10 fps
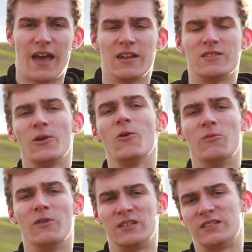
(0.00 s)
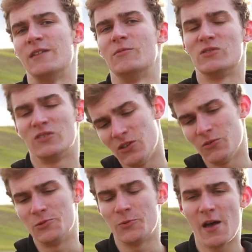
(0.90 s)
had its own assignments to
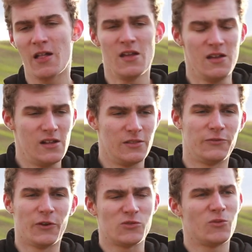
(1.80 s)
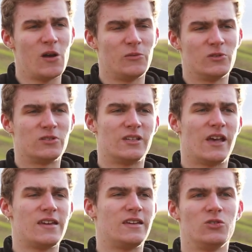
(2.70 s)
do as well. The first one was
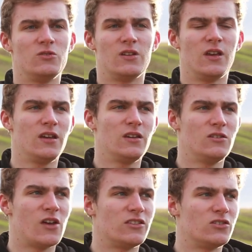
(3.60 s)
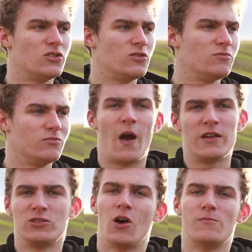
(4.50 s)
like shooting. You had to shoot
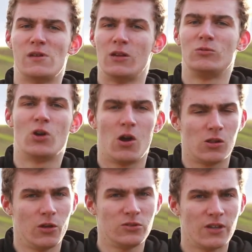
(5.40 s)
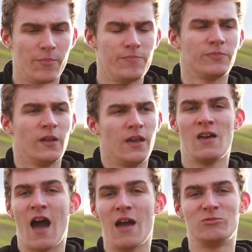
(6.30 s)
wide shot, medium shot, close up.
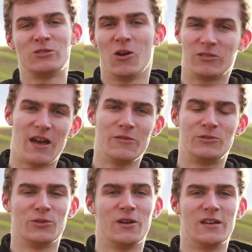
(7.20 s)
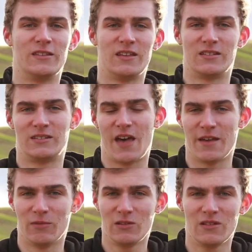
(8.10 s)
I was locked down during this
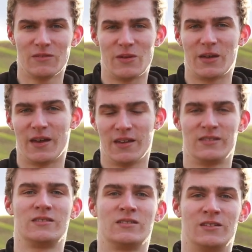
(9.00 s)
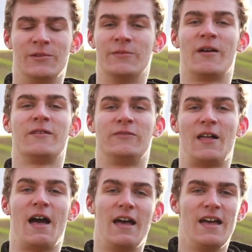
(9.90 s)
assignment because someone in my
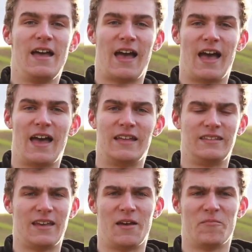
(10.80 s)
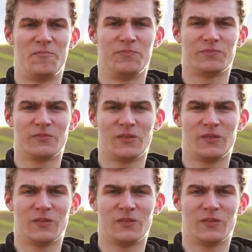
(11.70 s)
flat had um,